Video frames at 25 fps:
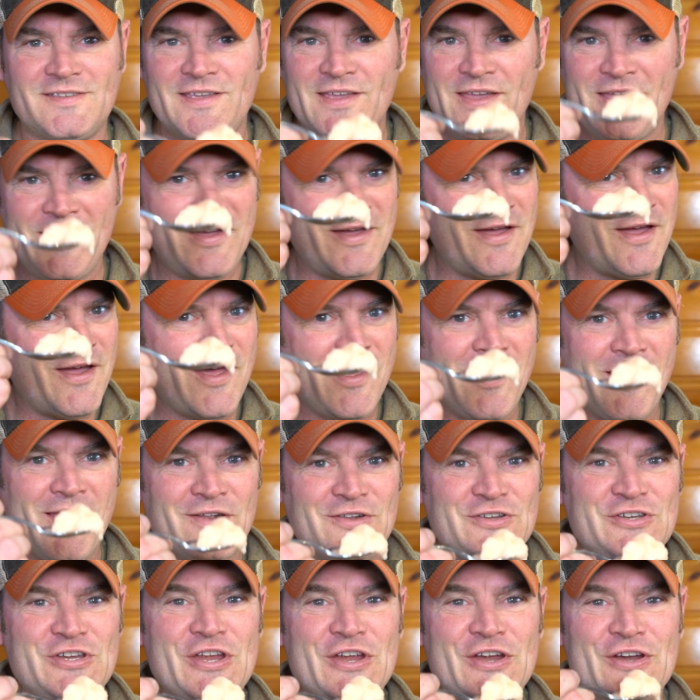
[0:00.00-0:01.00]
of goes up and
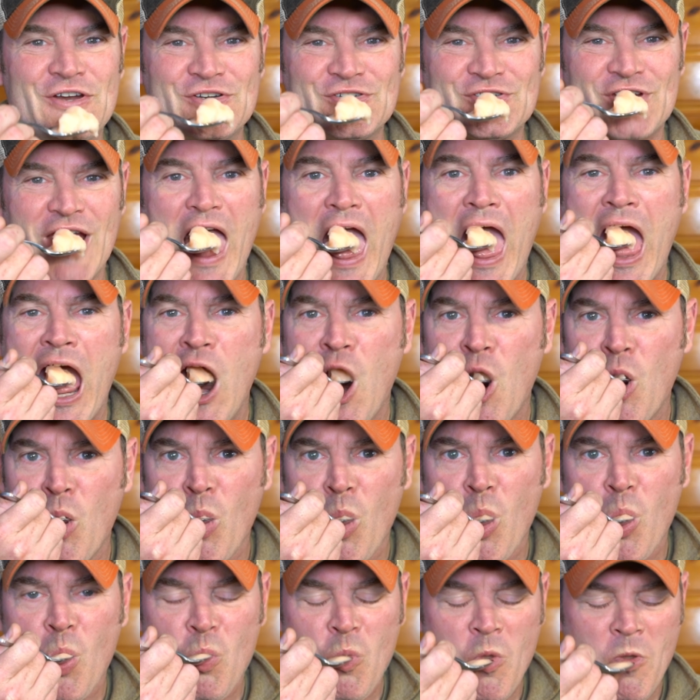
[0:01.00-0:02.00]
down, make it
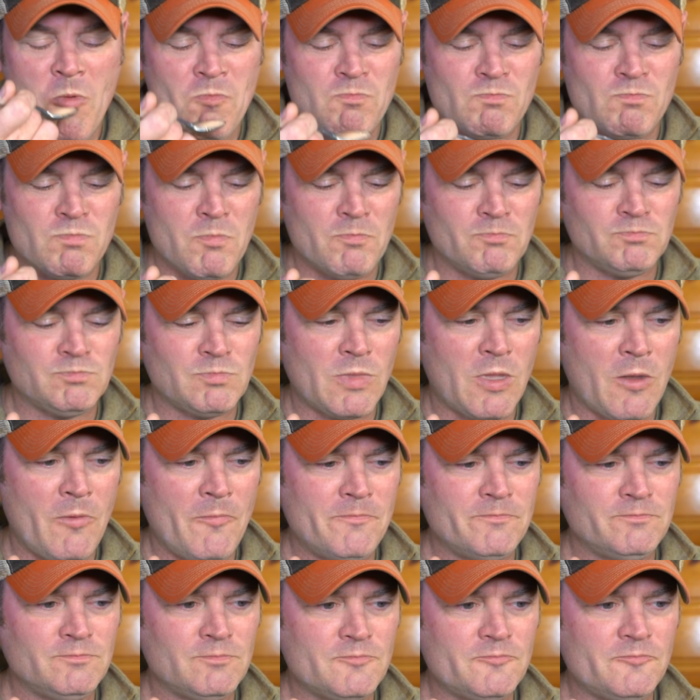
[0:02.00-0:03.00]
impossible to know what the
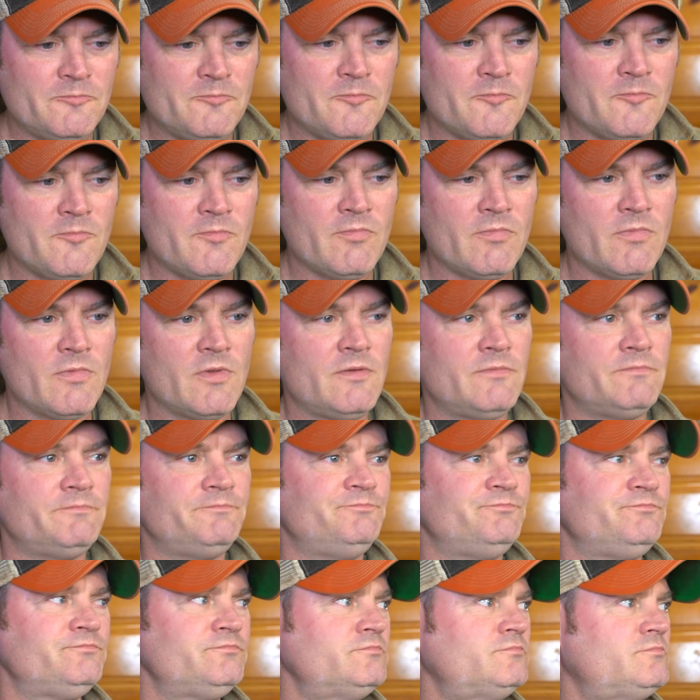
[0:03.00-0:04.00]
exact temperature
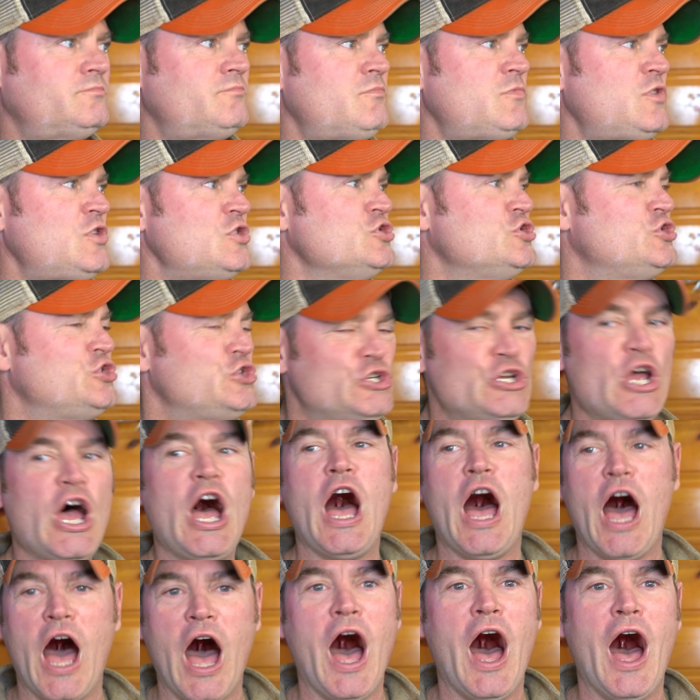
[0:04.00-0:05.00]
is. This makes it
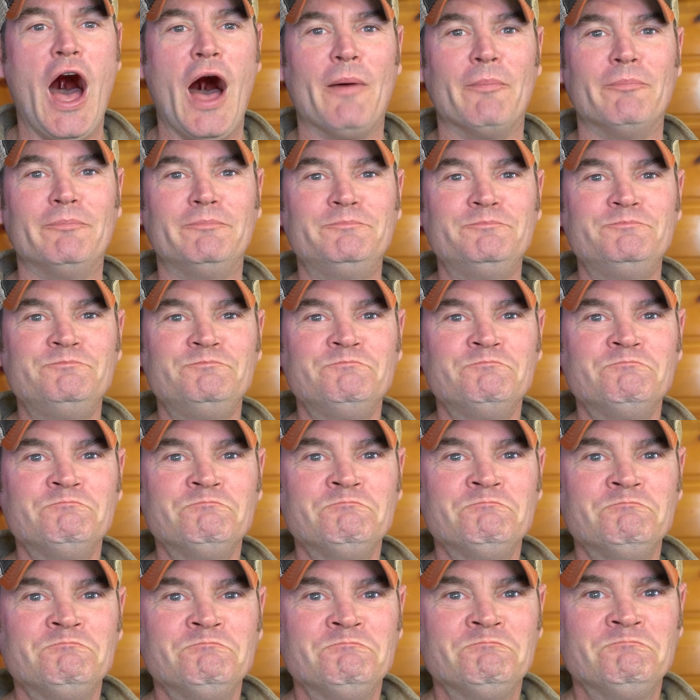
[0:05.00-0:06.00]
nice and easy for you.
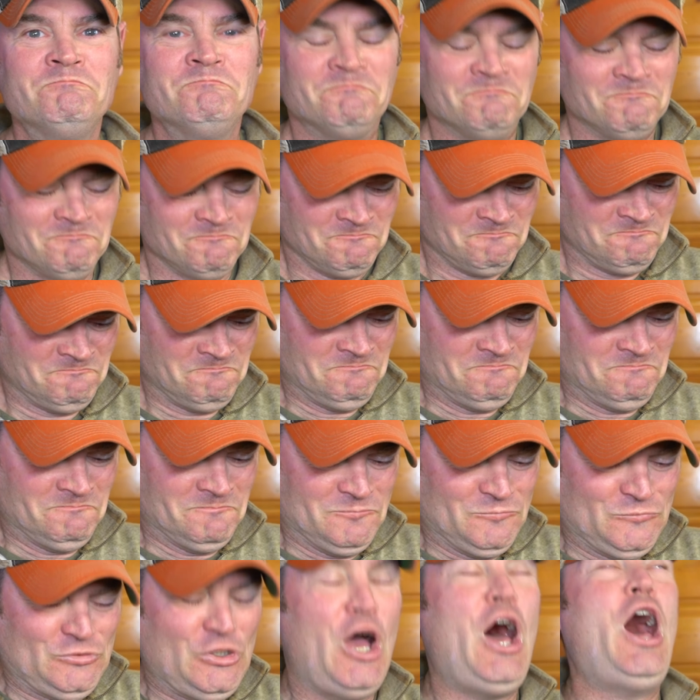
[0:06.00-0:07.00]
Secondly, we very
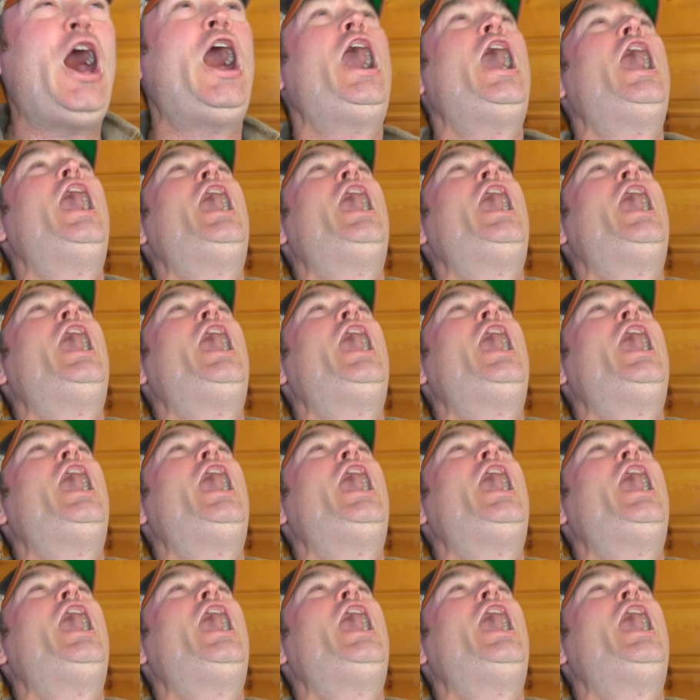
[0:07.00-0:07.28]
rarely use